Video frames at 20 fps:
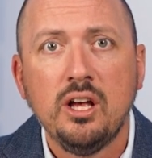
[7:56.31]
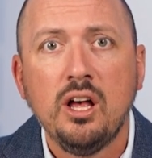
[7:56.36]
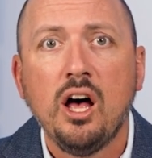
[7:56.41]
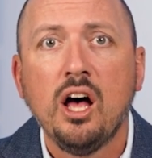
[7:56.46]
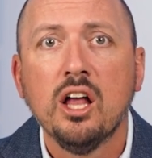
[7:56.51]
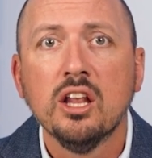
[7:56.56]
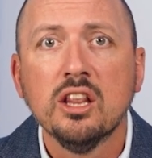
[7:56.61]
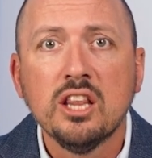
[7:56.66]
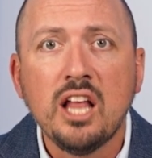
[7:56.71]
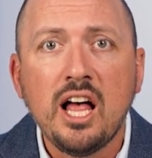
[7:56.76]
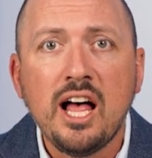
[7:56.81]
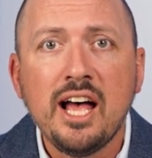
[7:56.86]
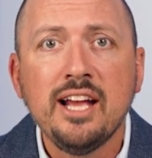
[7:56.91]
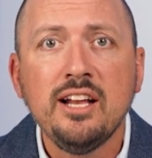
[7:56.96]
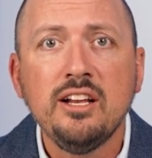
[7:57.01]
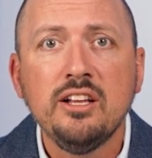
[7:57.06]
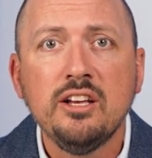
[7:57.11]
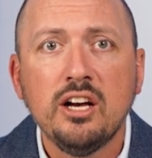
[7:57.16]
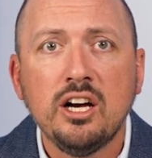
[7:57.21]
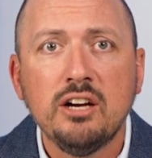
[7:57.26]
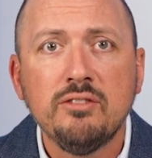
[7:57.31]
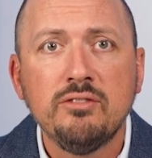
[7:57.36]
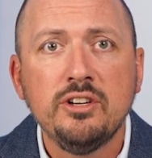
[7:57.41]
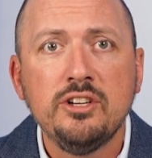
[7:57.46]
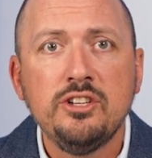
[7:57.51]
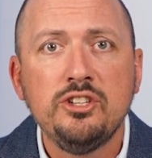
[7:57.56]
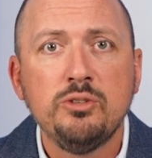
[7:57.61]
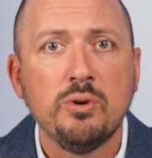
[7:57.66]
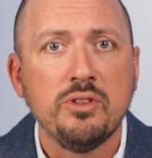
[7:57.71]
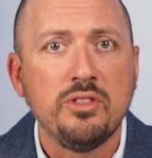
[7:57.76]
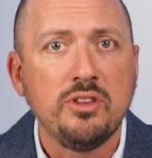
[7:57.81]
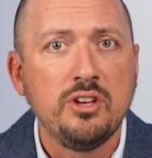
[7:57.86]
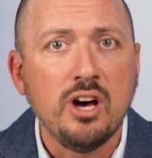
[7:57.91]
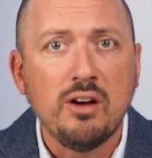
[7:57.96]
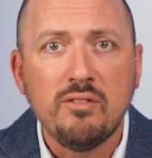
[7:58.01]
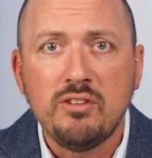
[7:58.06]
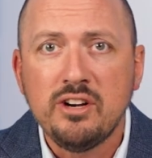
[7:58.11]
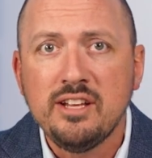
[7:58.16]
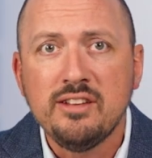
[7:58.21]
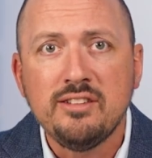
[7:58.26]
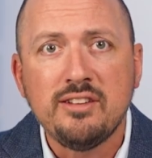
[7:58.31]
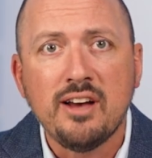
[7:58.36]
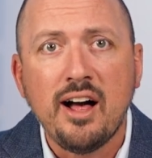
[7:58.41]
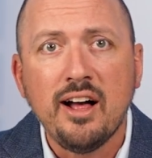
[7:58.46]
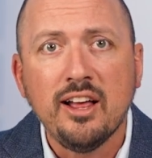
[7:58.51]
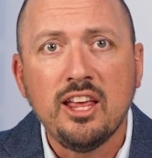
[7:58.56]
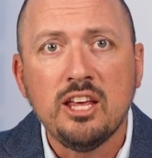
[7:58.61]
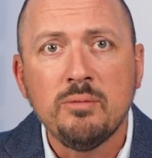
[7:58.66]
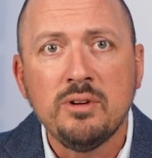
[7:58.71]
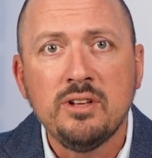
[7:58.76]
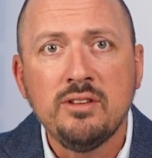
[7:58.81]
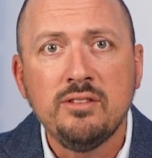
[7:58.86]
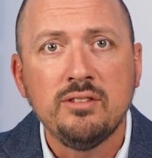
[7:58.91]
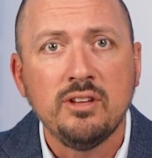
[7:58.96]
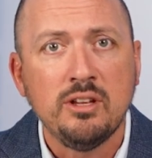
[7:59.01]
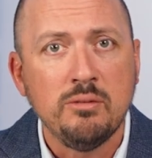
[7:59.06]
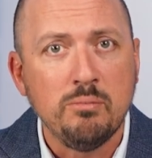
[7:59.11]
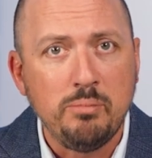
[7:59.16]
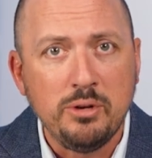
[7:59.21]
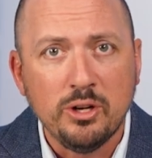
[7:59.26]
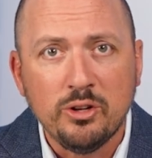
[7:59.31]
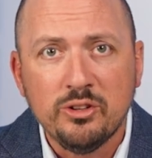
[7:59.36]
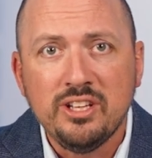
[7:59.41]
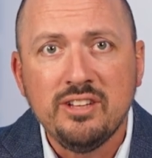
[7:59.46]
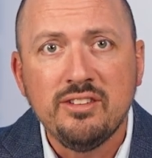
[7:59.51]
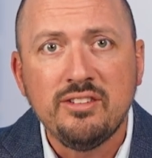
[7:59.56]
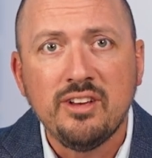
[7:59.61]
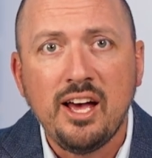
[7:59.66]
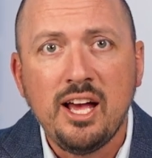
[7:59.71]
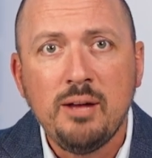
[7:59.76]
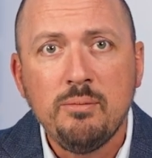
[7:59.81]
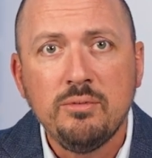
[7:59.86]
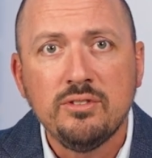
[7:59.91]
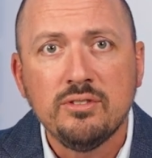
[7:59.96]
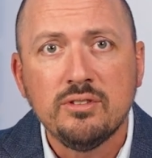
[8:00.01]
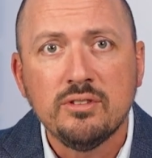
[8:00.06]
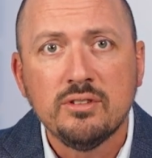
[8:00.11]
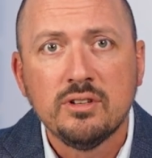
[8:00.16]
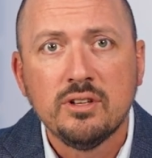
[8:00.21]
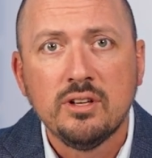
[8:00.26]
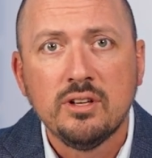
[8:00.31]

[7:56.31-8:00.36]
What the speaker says: Align coverage with governing documents and building types.